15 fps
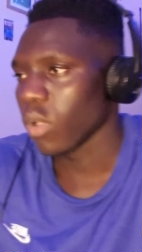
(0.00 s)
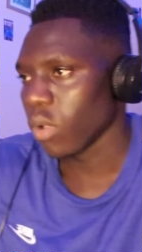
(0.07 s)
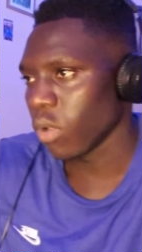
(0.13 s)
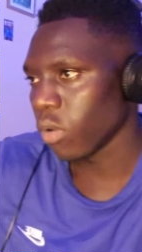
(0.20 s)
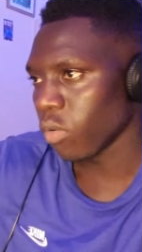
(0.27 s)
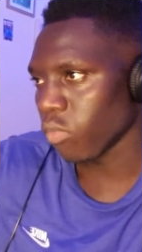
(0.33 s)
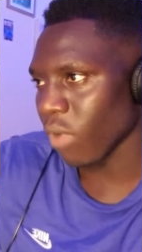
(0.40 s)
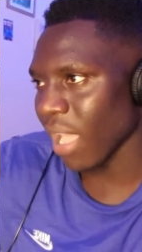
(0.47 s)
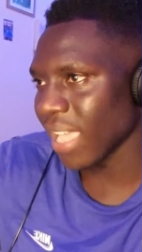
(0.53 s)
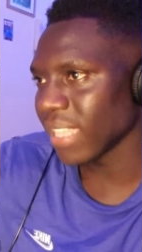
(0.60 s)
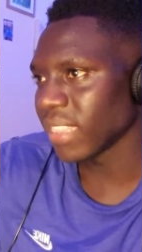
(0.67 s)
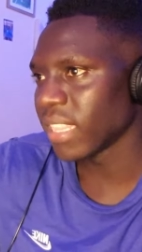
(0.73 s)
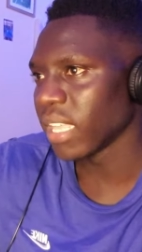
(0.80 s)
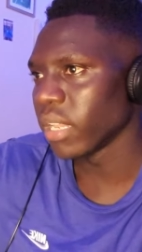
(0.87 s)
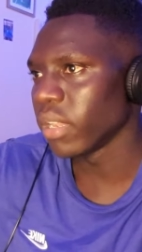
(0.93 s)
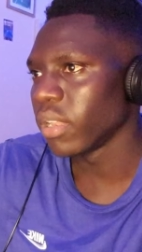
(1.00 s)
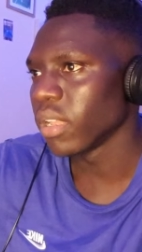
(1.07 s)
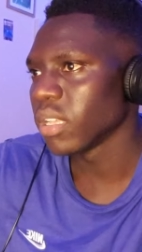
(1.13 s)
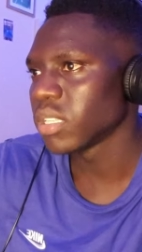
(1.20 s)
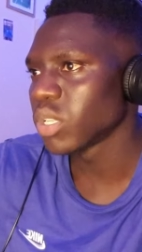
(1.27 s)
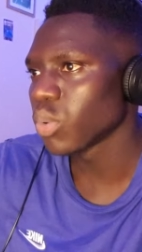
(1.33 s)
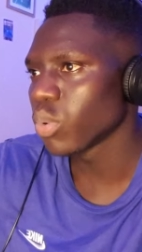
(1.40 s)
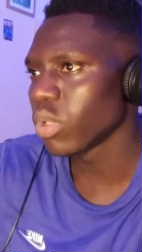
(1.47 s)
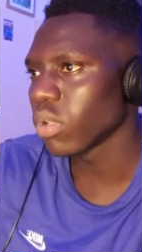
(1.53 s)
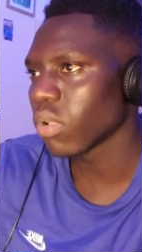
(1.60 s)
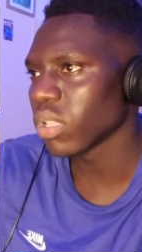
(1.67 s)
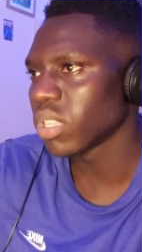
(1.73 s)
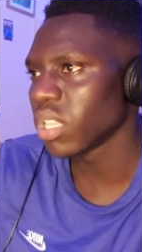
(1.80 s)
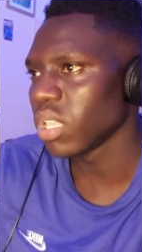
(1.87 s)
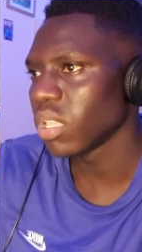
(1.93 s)
Alright then. I think we're
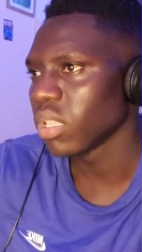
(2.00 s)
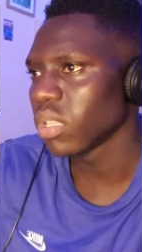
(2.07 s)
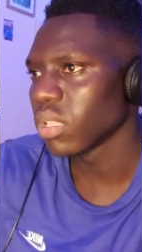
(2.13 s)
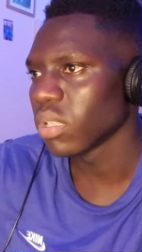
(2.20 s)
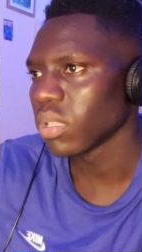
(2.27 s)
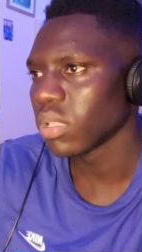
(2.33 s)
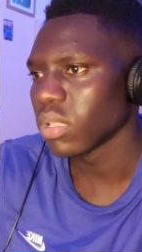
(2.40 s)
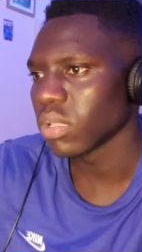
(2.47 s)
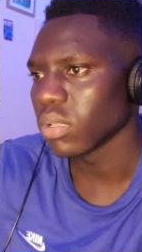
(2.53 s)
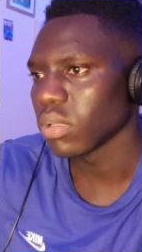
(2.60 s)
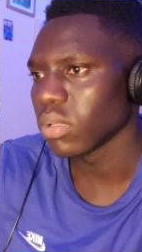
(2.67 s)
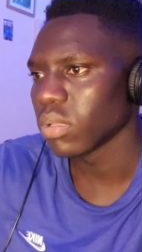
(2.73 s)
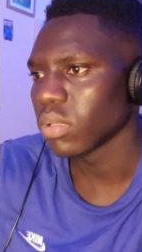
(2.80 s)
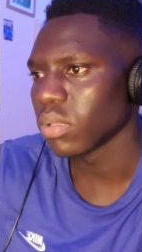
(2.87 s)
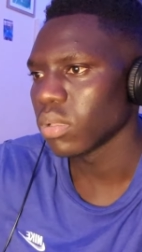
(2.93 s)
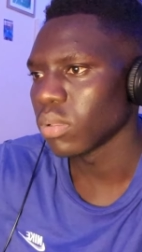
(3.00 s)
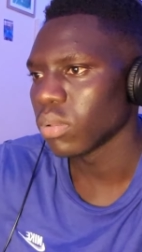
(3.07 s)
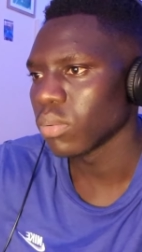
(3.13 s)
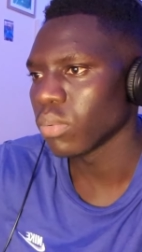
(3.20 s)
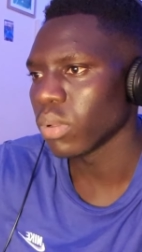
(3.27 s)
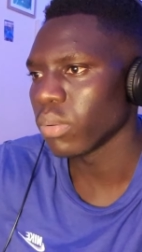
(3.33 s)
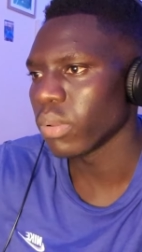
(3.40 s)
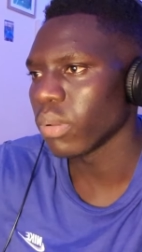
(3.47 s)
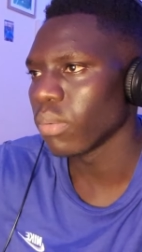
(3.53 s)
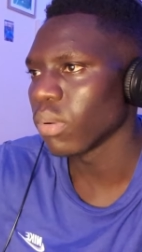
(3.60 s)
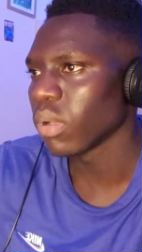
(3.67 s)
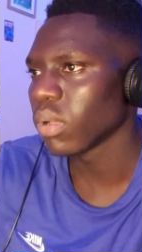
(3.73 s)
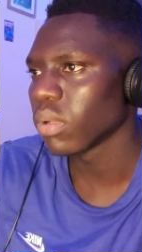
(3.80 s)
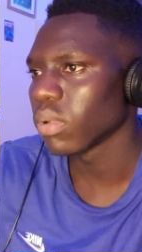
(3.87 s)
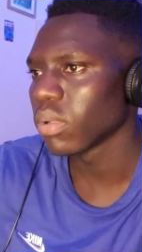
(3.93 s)
ready. Wait,
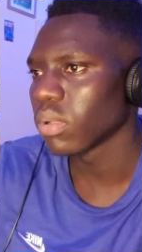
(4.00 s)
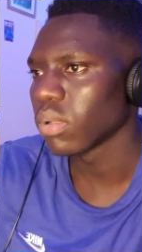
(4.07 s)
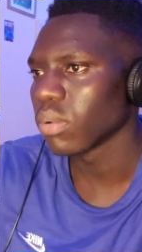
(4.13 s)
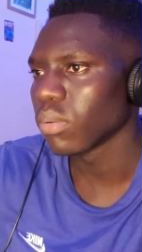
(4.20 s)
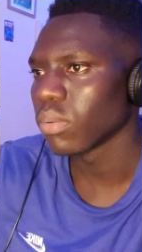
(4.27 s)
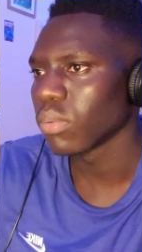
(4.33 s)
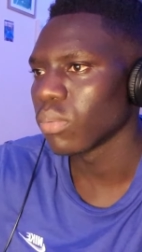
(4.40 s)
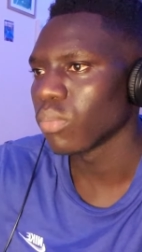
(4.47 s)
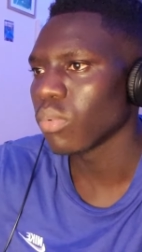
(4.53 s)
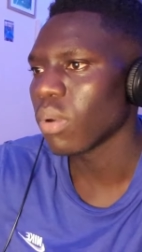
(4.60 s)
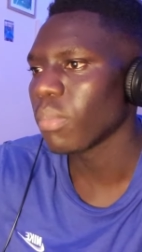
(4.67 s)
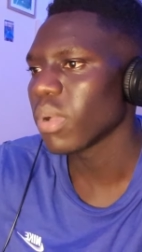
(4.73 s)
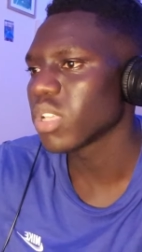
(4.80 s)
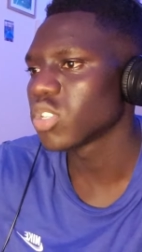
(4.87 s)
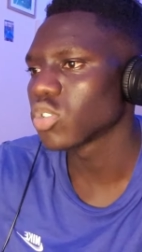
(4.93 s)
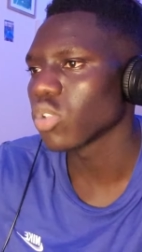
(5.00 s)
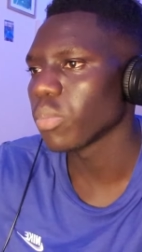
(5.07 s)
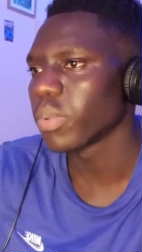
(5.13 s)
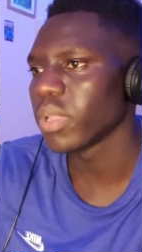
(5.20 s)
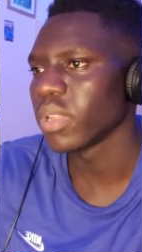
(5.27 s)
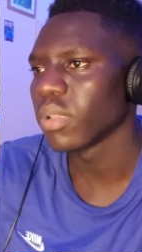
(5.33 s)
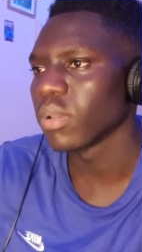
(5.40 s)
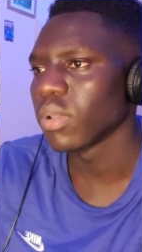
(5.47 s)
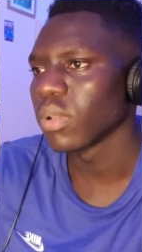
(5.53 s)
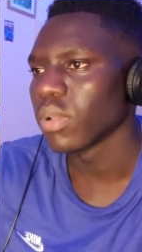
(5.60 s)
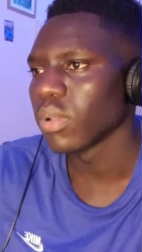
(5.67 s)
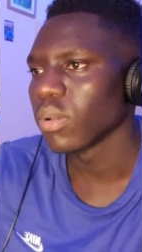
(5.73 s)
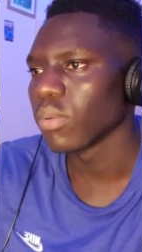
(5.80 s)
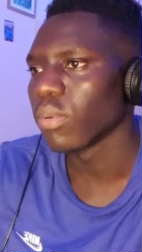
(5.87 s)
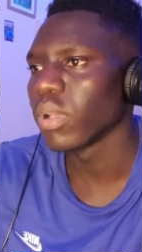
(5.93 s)
what? What am I stopping?
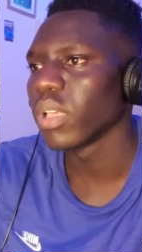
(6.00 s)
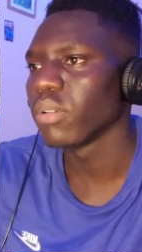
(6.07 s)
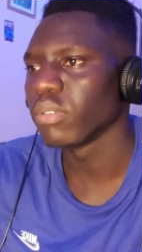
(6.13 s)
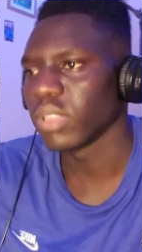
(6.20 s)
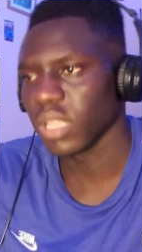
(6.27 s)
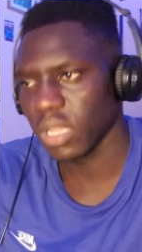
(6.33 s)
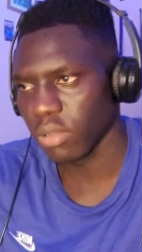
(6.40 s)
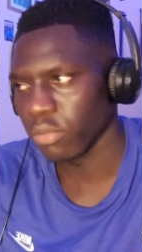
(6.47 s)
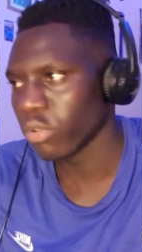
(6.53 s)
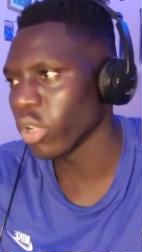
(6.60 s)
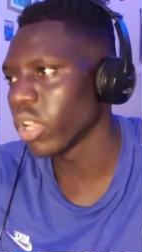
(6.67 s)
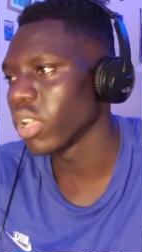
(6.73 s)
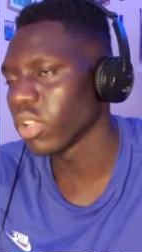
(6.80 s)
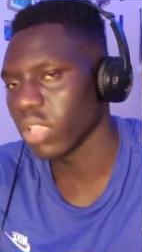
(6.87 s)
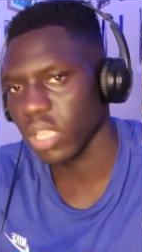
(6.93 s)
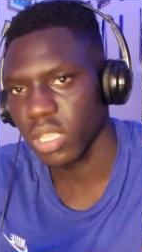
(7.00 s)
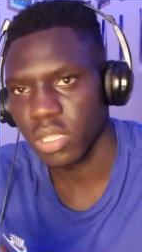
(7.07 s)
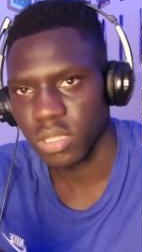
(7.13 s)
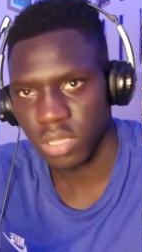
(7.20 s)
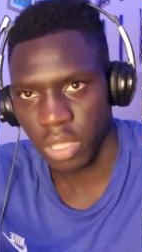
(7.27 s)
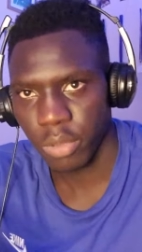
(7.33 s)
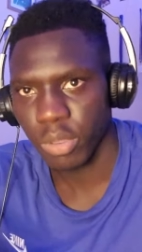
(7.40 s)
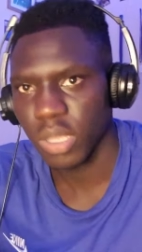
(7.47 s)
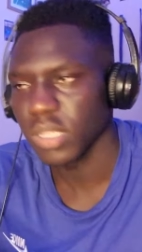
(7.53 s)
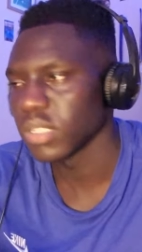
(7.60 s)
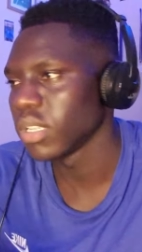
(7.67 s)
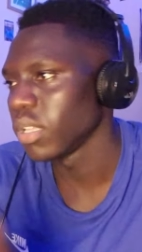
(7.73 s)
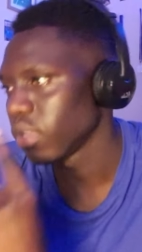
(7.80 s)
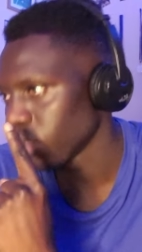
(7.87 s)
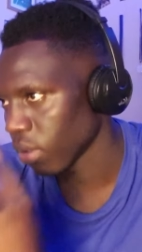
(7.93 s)
Wait. Are we going? Okay, now we can
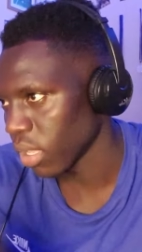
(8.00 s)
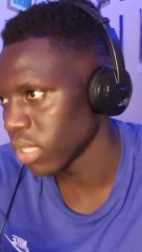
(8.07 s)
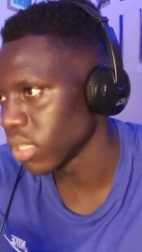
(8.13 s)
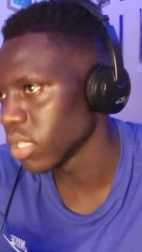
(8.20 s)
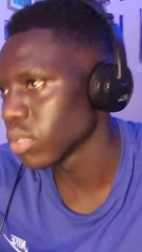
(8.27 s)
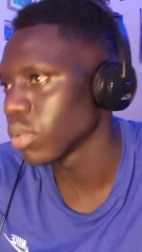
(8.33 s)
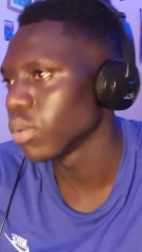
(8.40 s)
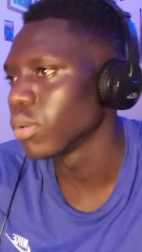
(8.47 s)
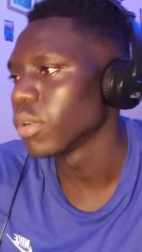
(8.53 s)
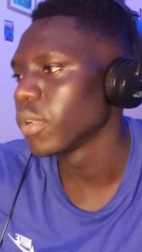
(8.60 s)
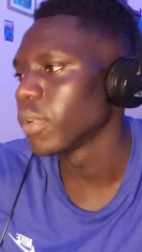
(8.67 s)
see. Alright, let's go.